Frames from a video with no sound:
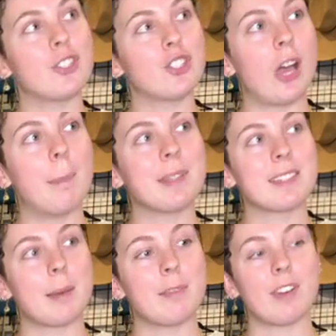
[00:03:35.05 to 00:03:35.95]
shop
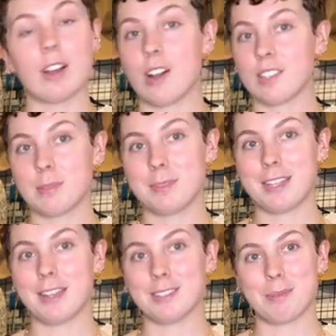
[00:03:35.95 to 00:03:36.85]
some of our awesome
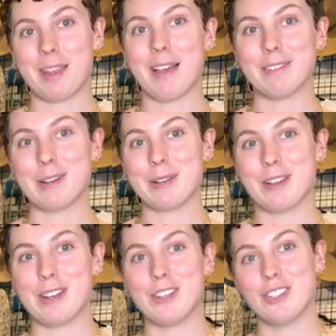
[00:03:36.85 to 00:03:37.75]
sales that we have going
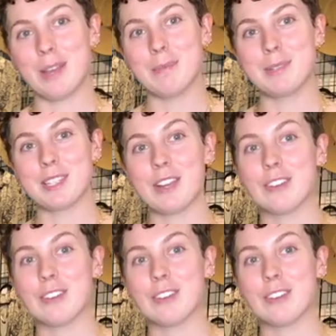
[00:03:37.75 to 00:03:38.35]
on at JEMS